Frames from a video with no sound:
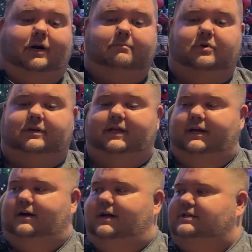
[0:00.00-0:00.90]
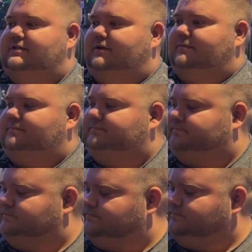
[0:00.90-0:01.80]
I hope you
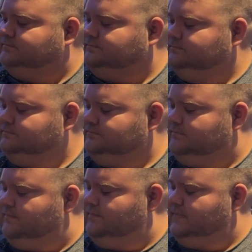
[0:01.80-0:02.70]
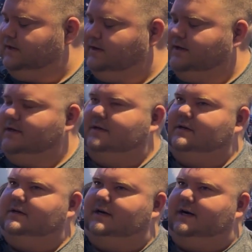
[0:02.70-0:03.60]
enjoyed it. I hope you
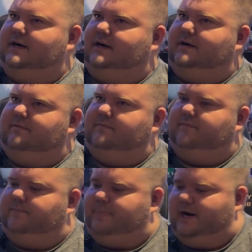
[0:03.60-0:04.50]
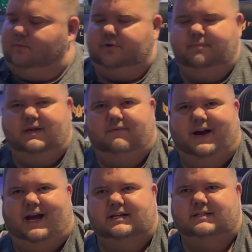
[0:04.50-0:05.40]
liked the variety, and have a good
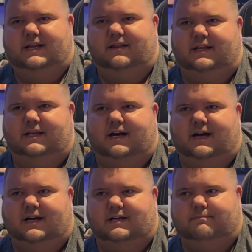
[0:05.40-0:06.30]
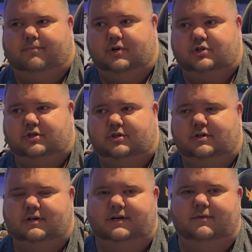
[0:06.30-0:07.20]
one. And remember,
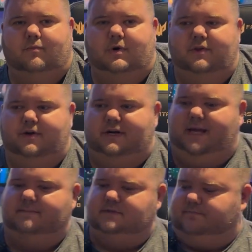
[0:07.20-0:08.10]
keep it comics.